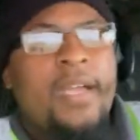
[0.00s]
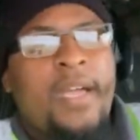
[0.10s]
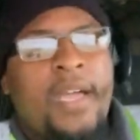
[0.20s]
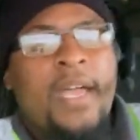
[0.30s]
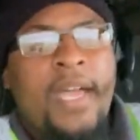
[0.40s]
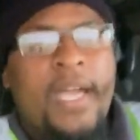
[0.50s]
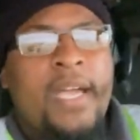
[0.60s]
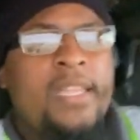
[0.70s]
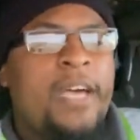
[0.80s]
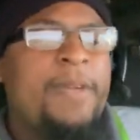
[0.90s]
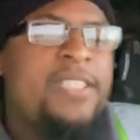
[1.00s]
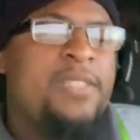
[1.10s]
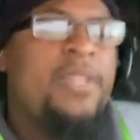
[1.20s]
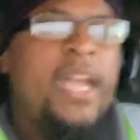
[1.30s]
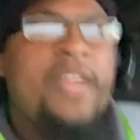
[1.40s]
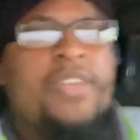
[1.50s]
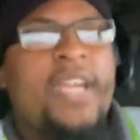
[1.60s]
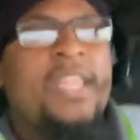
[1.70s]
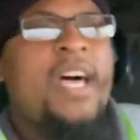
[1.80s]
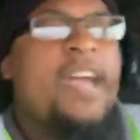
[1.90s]
And I mean, this is with anything
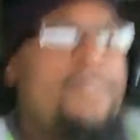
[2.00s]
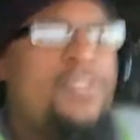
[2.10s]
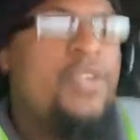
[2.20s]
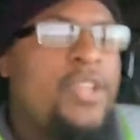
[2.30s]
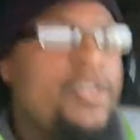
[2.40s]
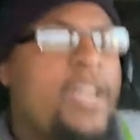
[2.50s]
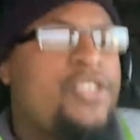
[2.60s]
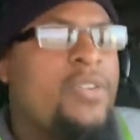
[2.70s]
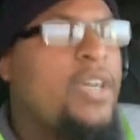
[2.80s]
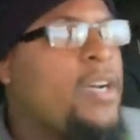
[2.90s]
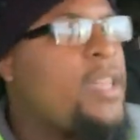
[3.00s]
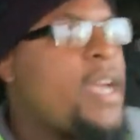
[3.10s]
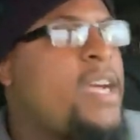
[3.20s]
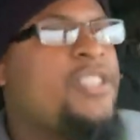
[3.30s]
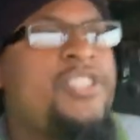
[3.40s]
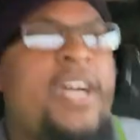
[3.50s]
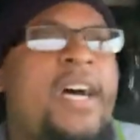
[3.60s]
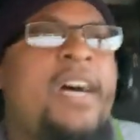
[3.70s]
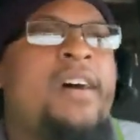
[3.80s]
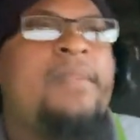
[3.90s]
in life. You get you a good ass
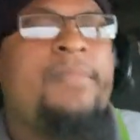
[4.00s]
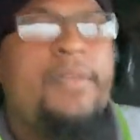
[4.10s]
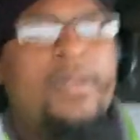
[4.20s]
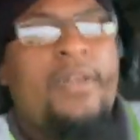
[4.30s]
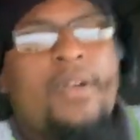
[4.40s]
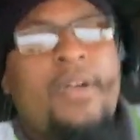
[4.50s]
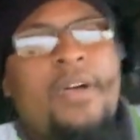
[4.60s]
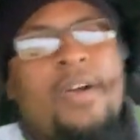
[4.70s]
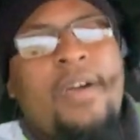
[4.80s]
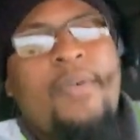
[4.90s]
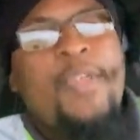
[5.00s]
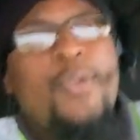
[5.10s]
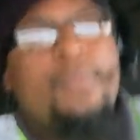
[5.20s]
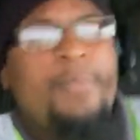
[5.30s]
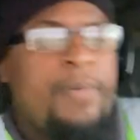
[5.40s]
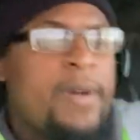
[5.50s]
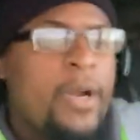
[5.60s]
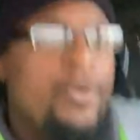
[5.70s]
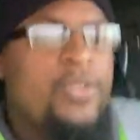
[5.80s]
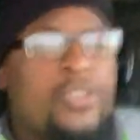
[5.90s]
job. But you can put my
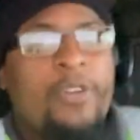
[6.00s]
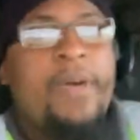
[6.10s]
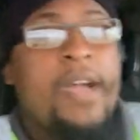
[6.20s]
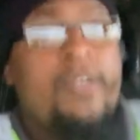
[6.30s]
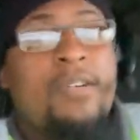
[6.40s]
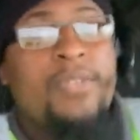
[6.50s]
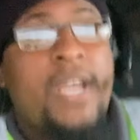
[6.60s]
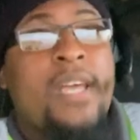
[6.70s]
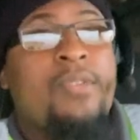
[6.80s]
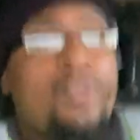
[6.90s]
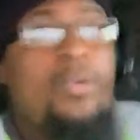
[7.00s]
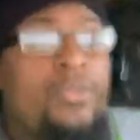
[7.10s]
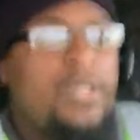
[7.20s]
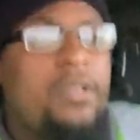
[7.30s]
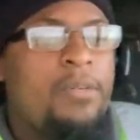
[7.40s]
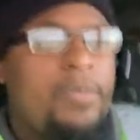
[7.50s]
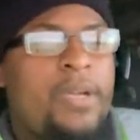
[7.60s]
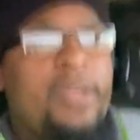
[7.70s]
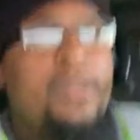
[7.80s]
cruise control back on. Was kind of rolling a little bit.